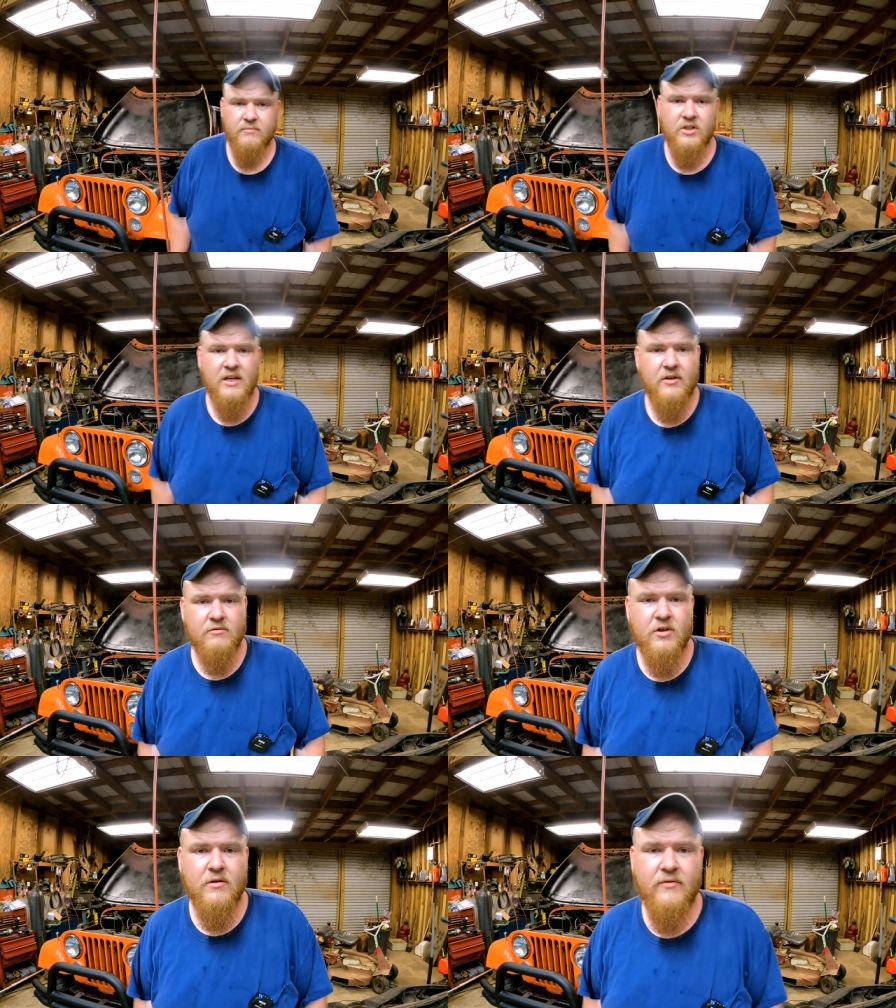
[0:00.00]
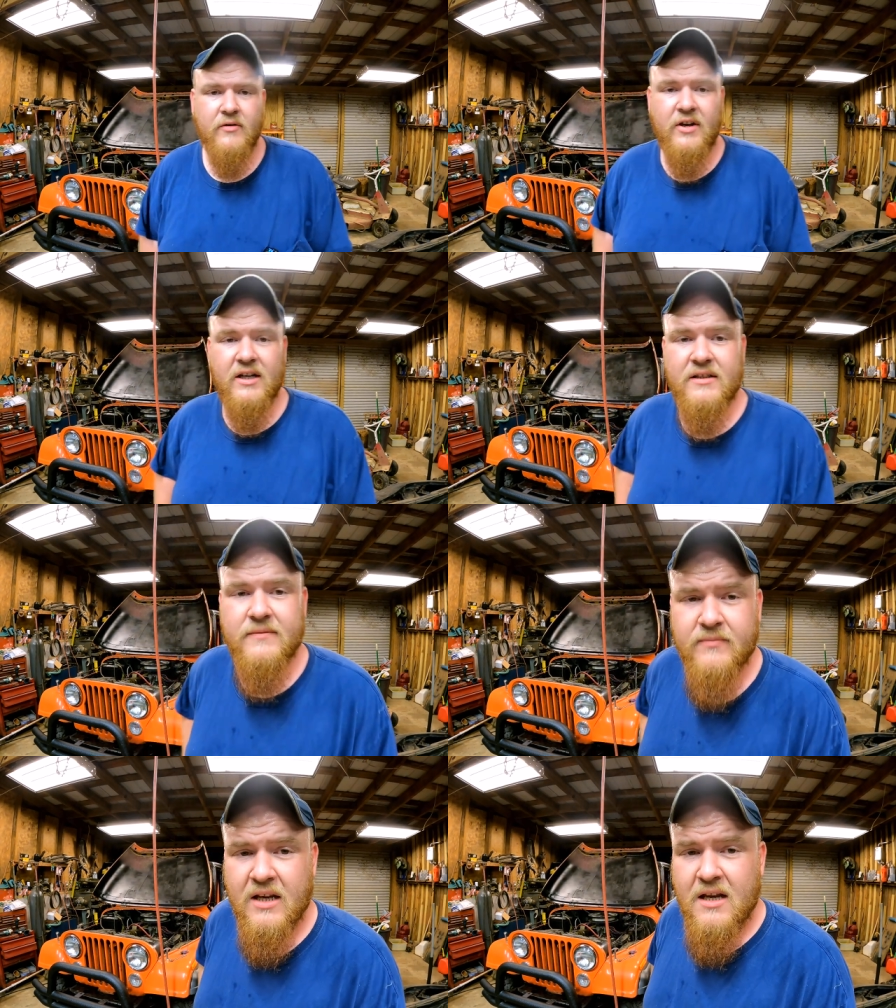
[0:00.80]
said those hurtful things.
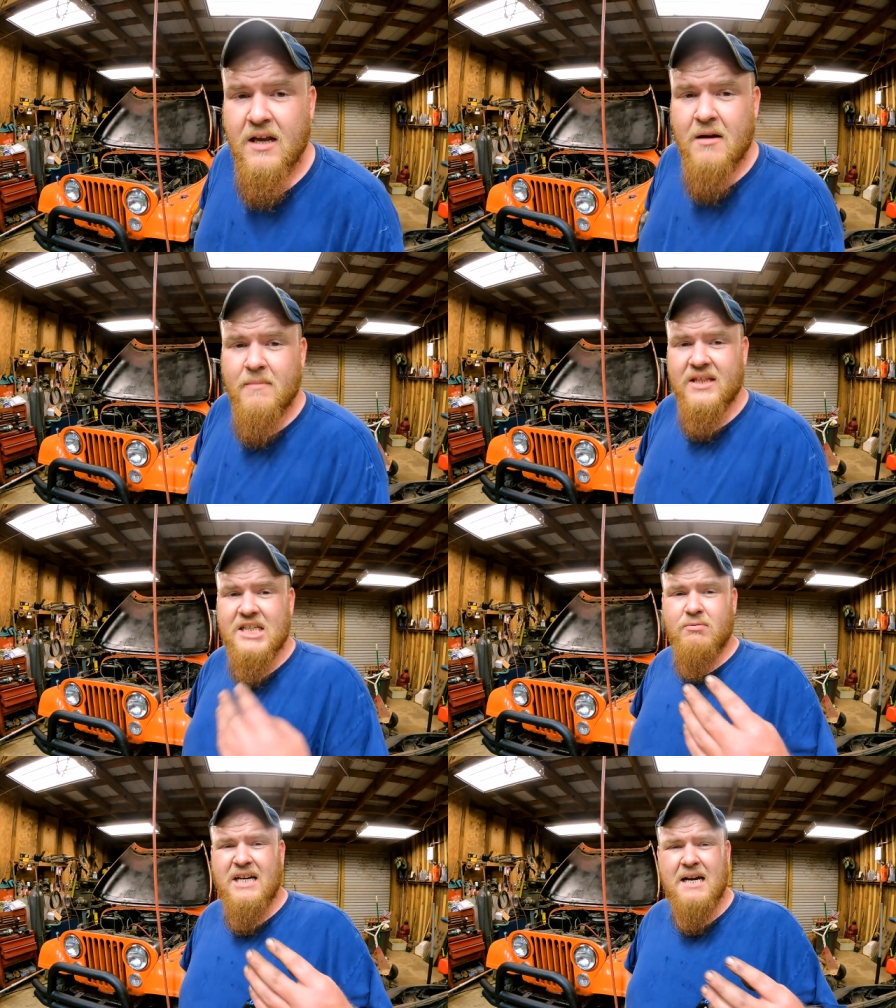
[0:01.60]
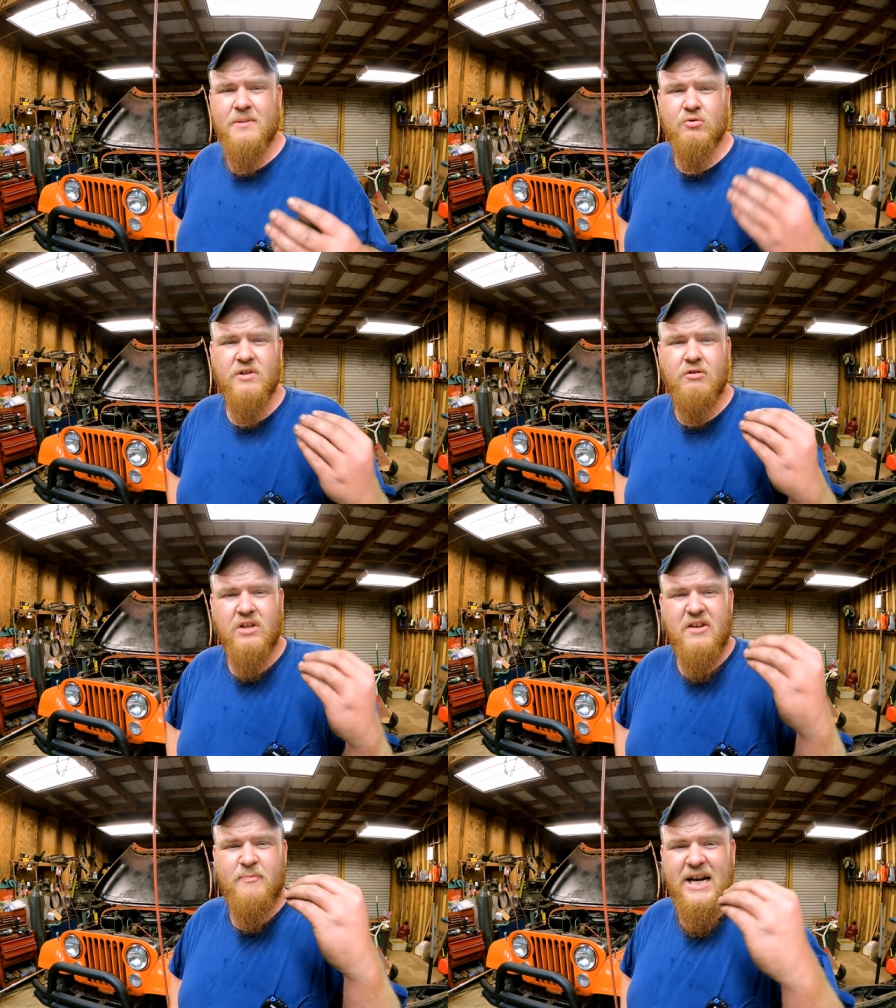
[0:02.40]
But that's what happens. When
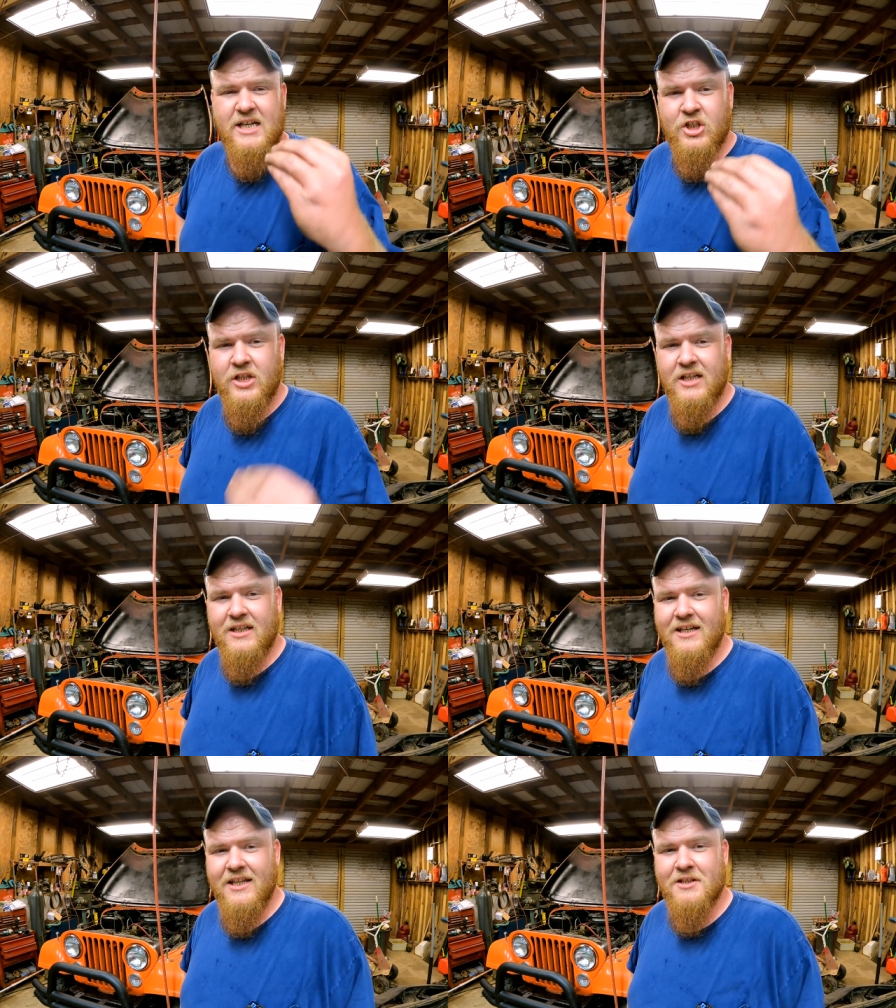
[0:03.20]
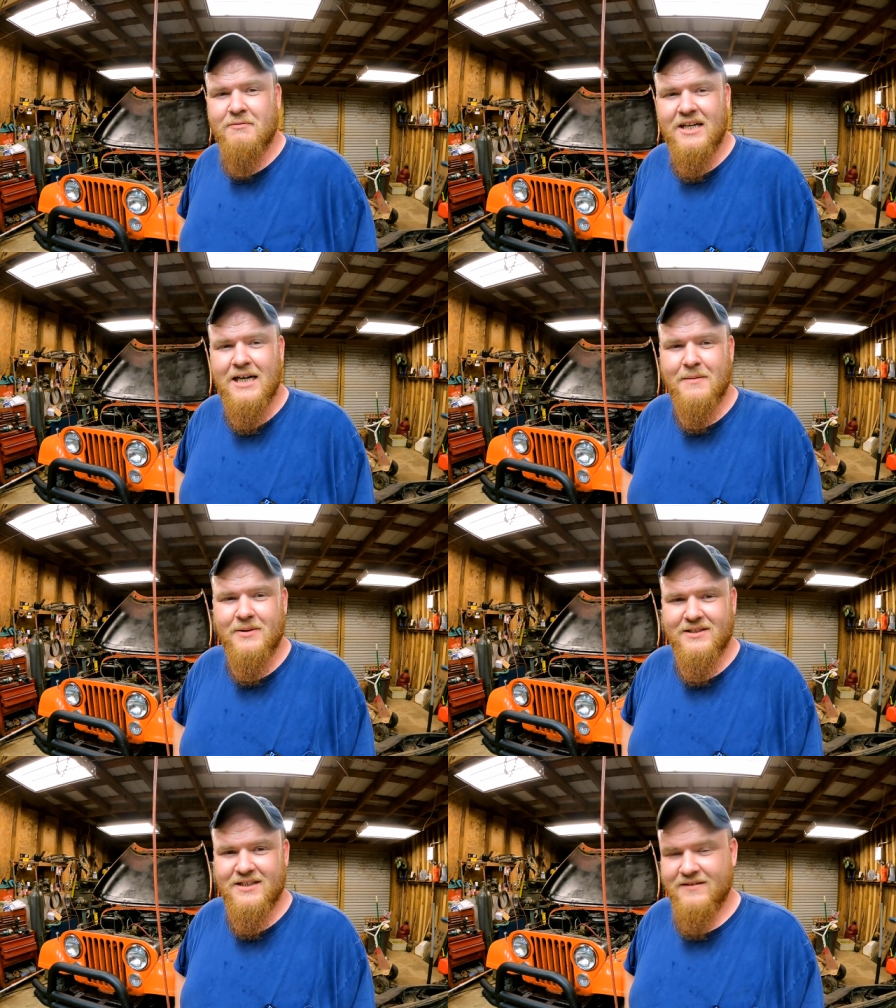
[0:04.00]
you love passionately, that's what
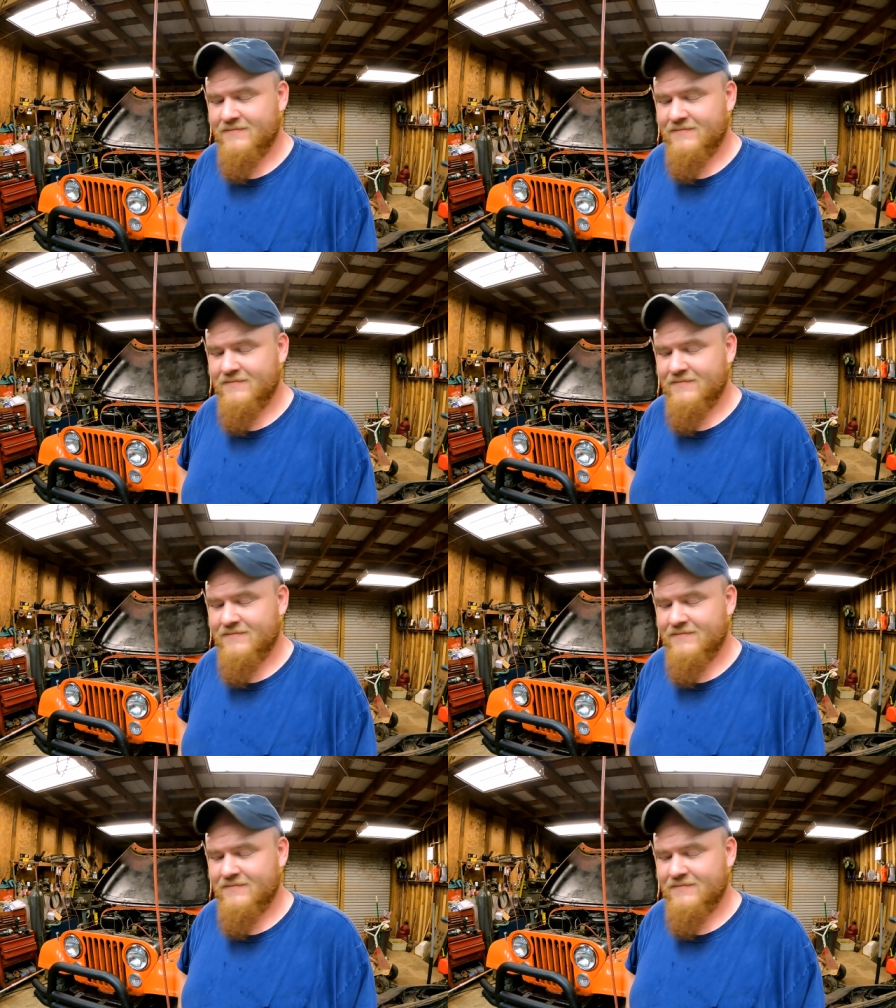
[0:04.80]
happens.